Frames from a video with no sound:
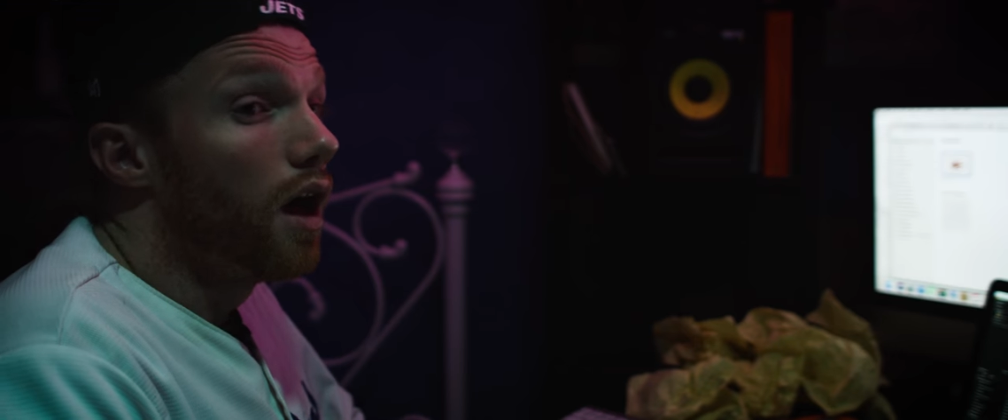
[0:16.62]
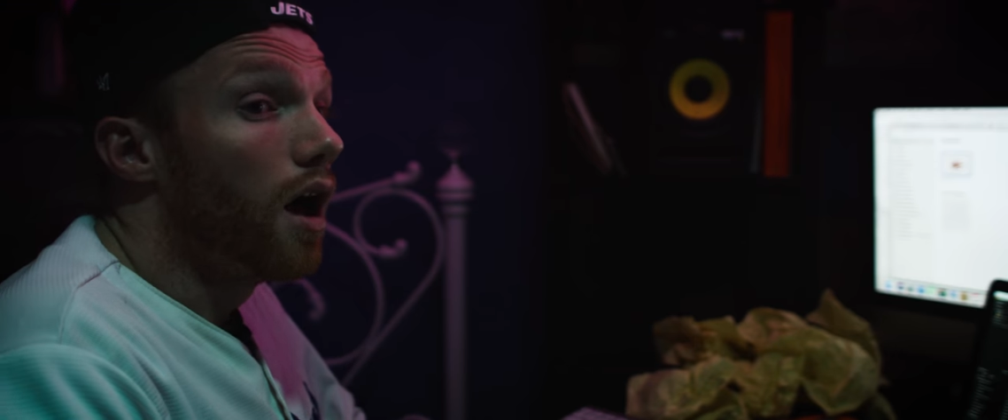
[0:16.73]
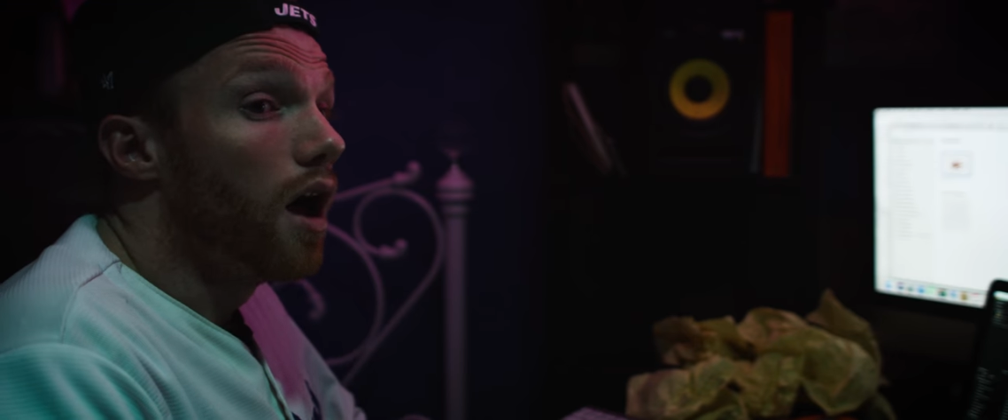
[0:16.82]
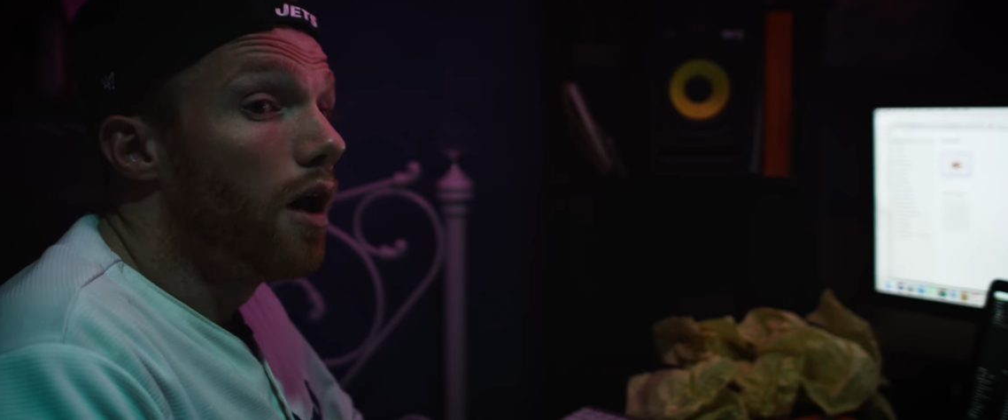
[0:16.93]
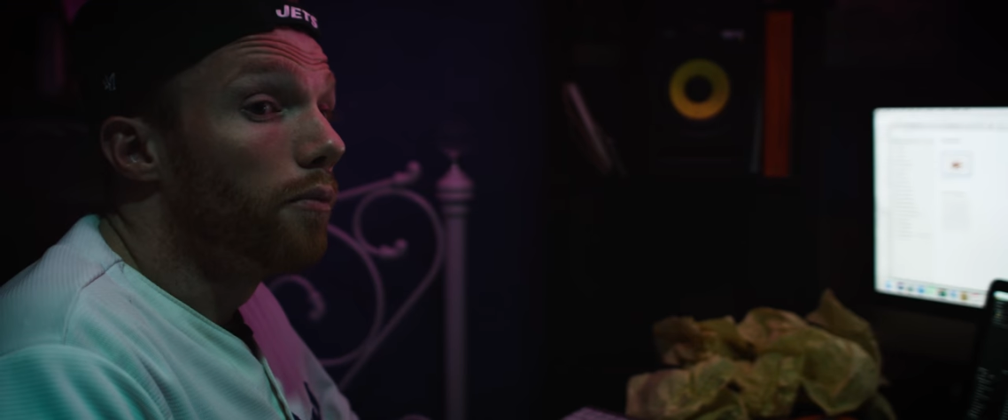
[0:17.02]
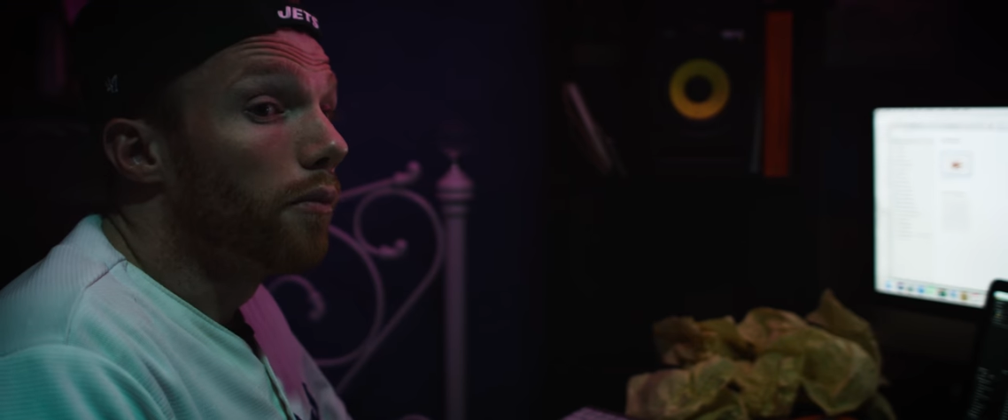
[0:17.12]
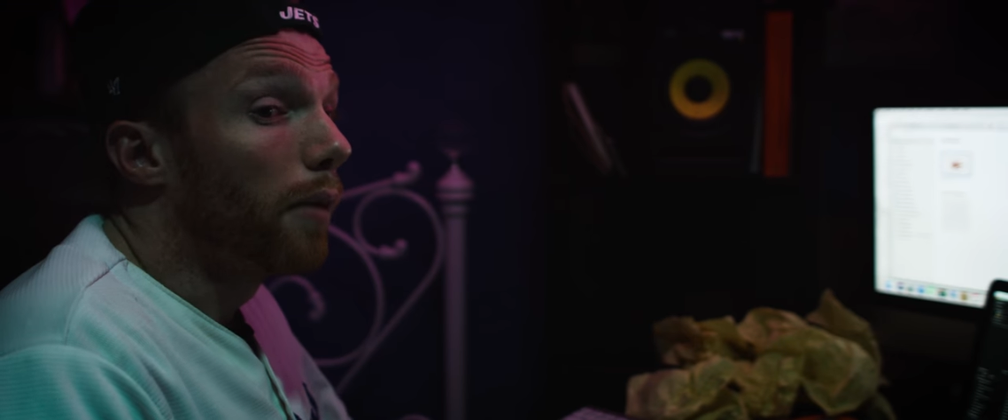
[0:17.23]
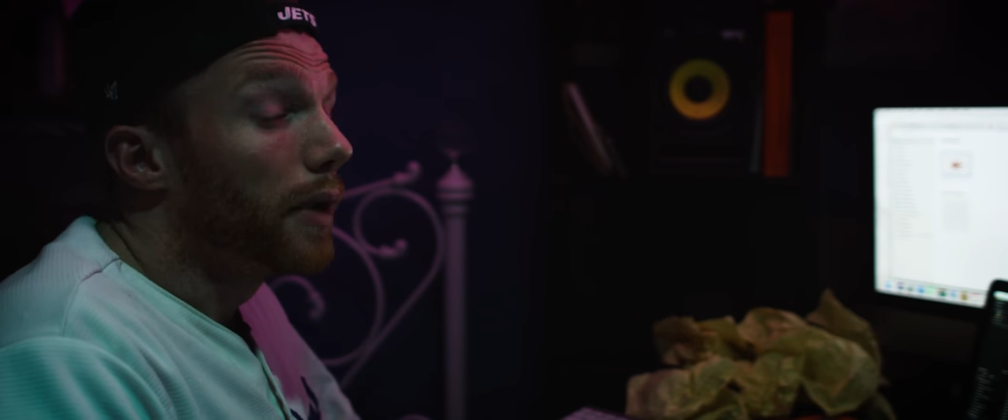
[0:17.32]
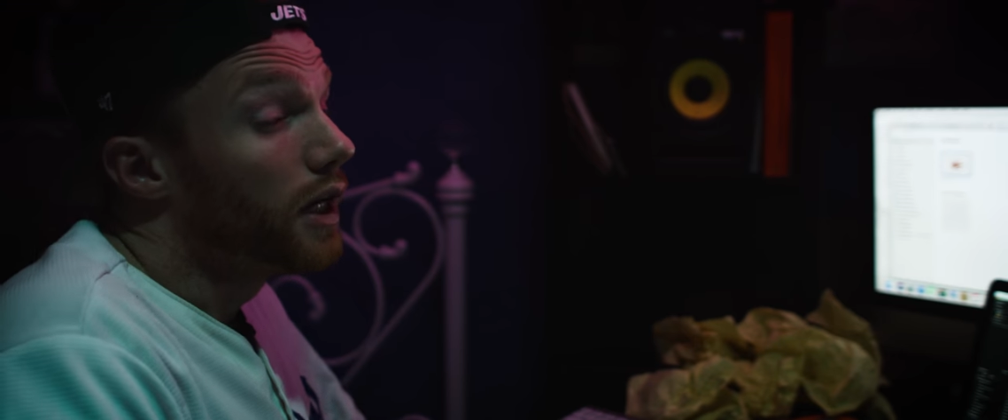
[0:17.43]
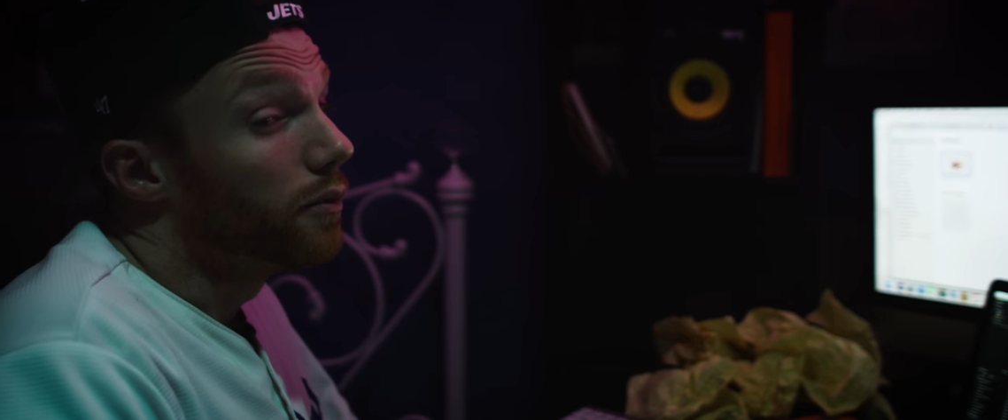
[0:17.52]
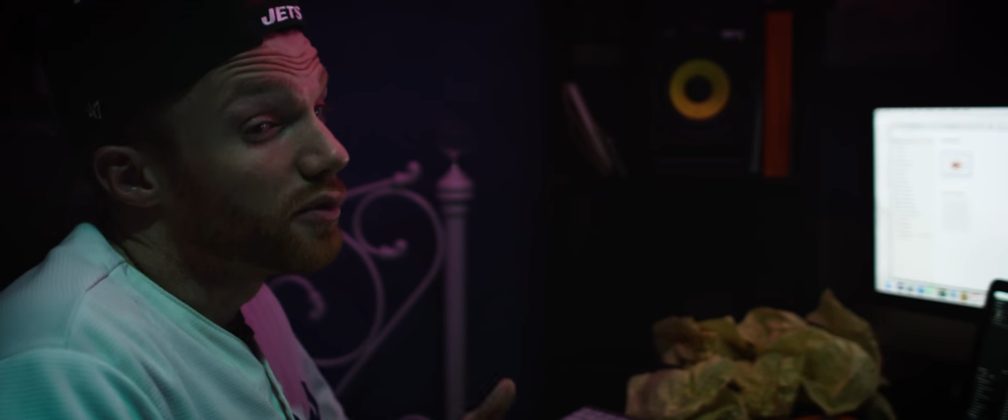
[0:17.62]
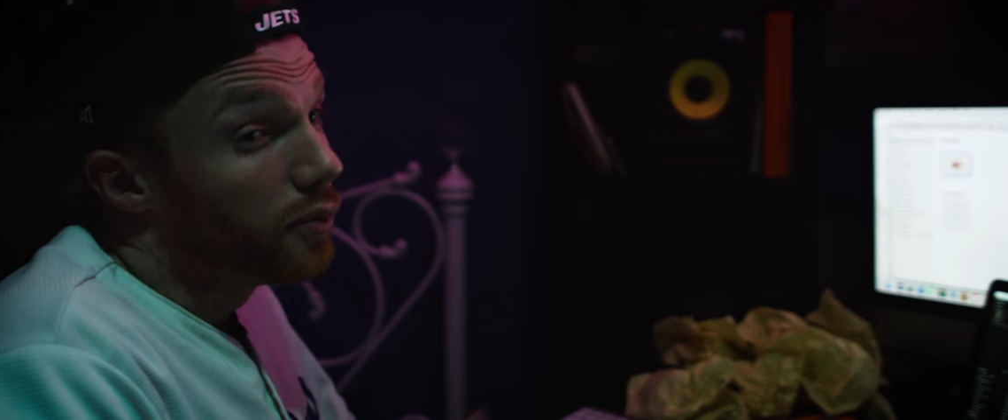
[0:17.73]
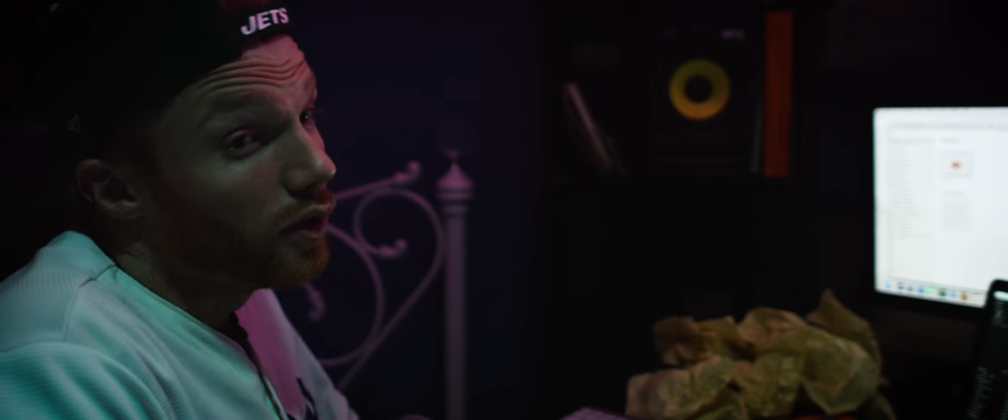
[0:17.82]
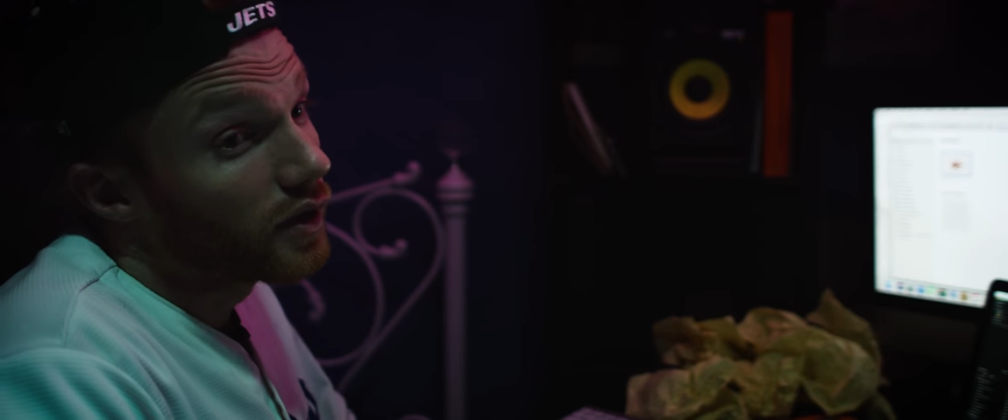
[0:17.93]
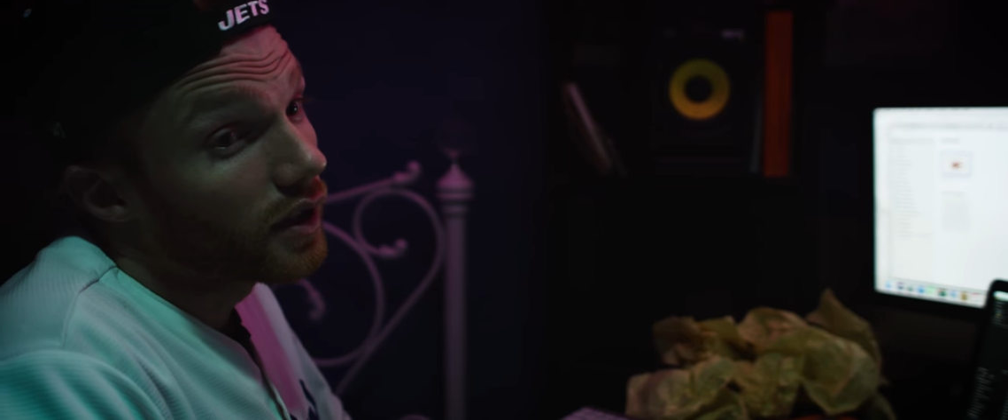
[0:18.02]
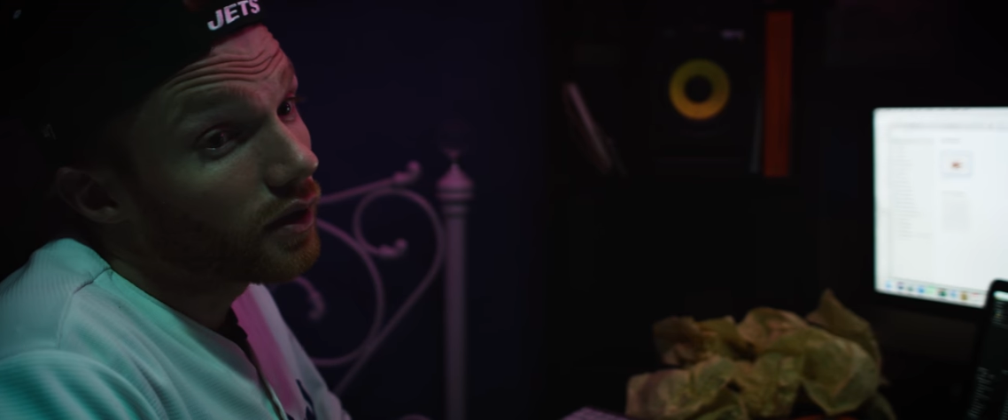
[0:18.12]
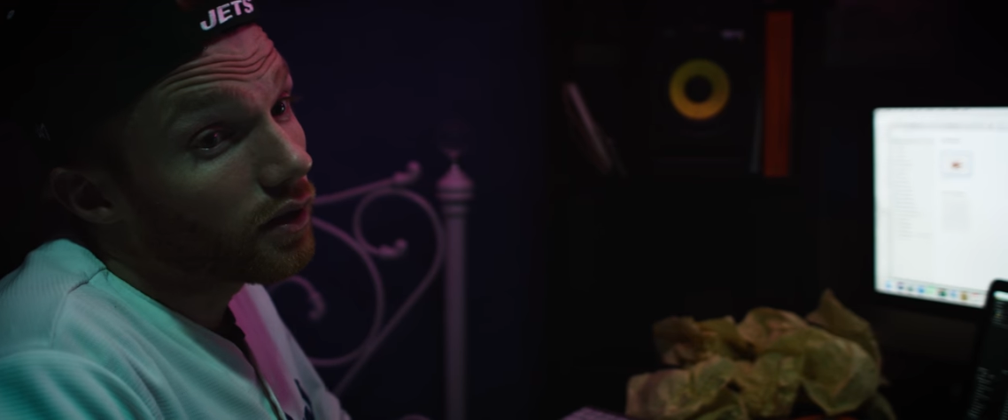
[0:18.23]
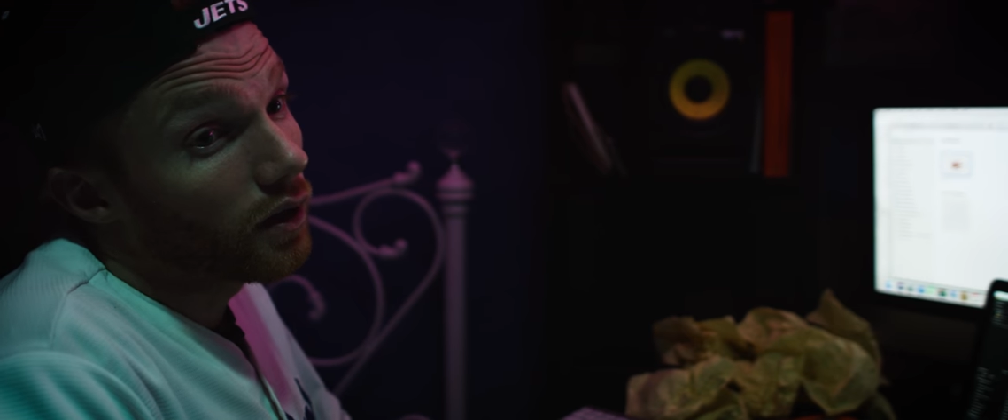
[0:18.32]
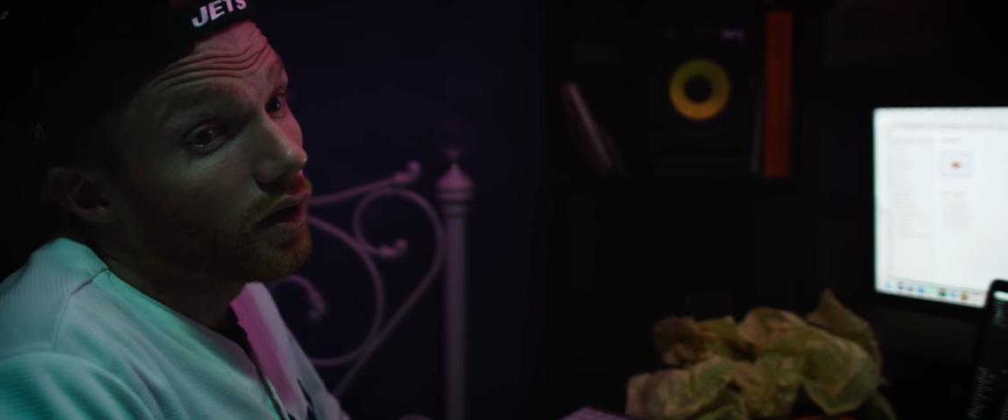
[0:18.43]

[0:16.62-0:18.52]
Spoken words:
My medium is music.